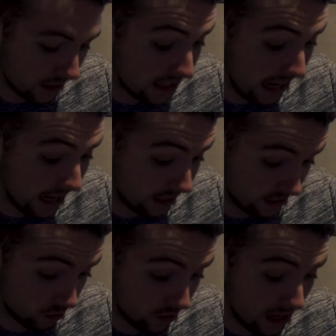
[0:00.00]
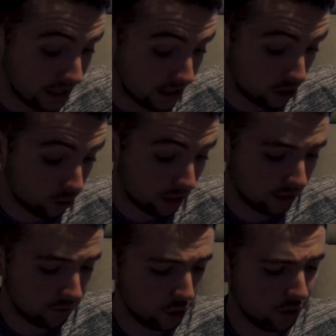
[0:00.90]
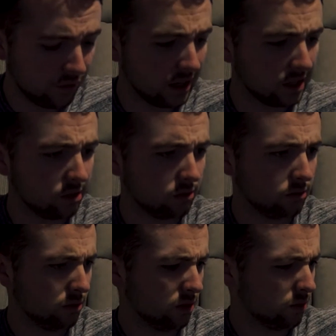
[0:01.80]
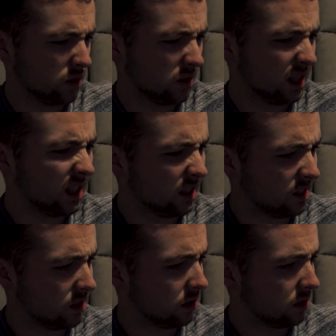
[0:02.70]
Yes, there is quite a few things. What are these?